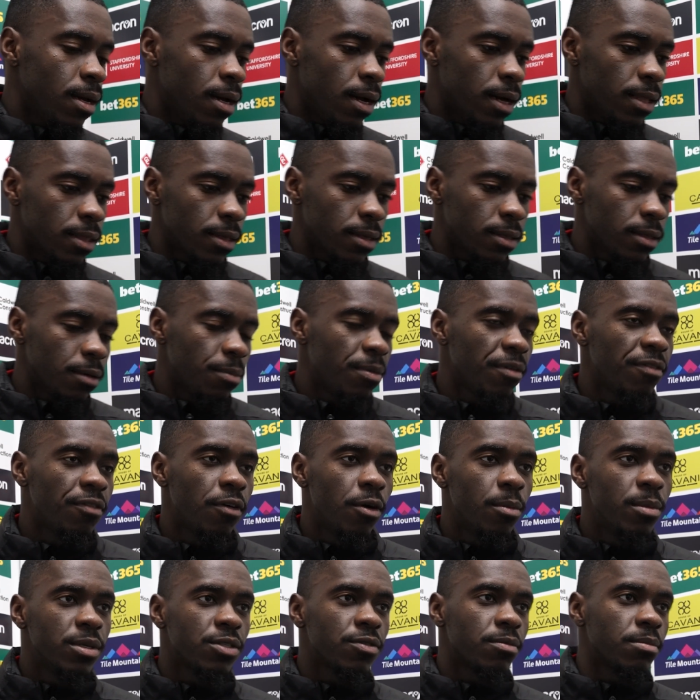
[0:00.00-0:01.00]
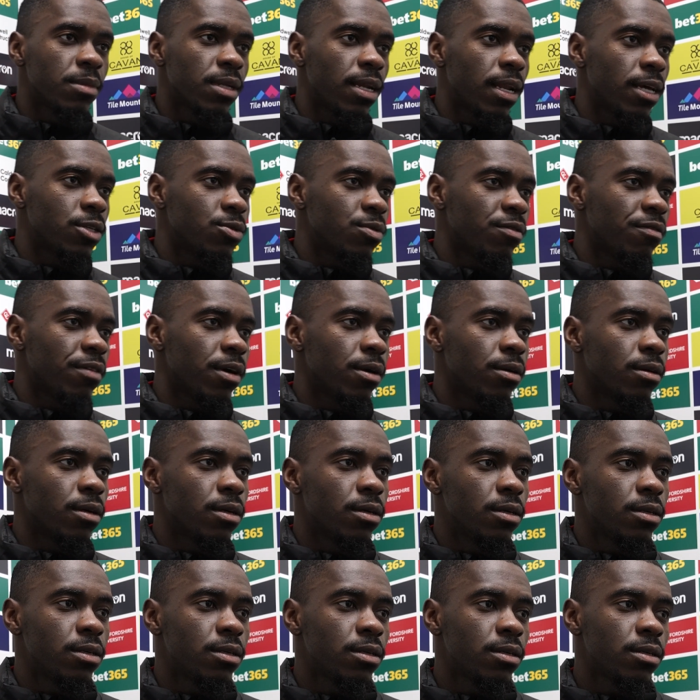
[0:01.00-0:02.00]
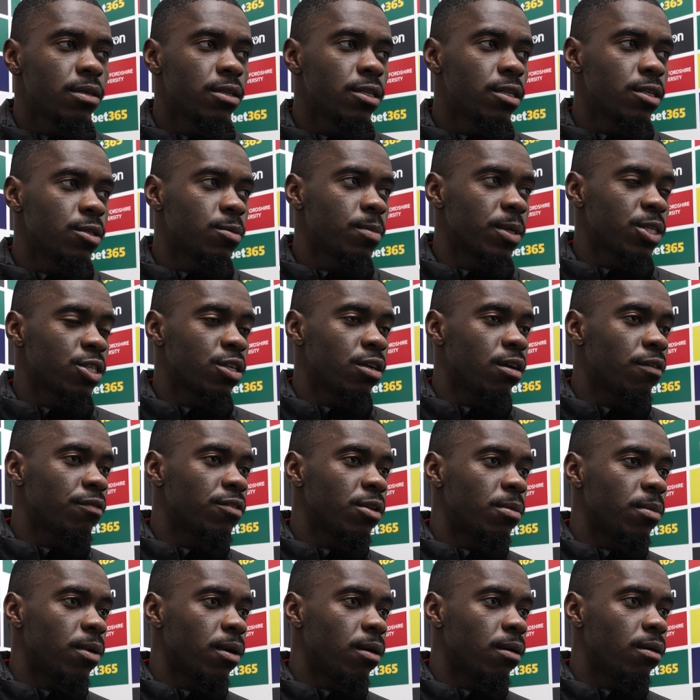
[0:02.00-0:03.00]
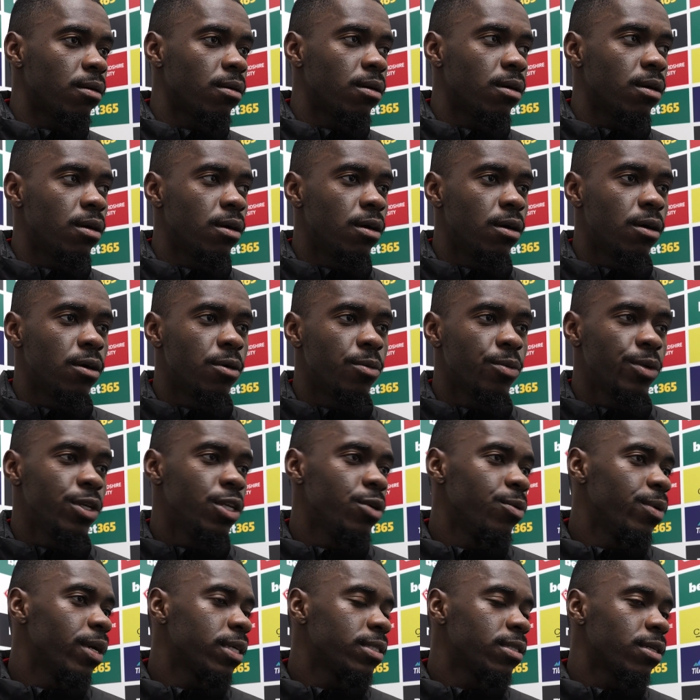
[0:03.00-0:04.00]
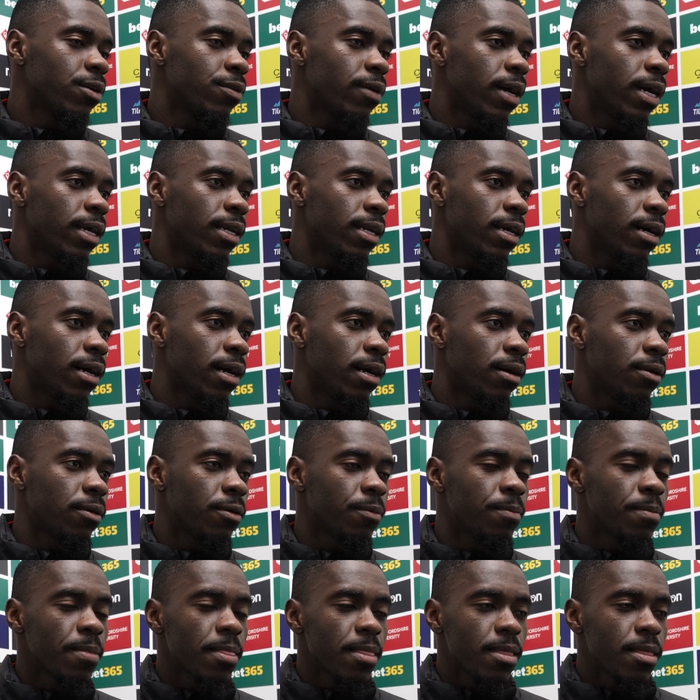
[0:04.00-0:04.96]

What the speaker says: I think the performance from the lads were very good, especially off the ball. We knew we had to grind that out.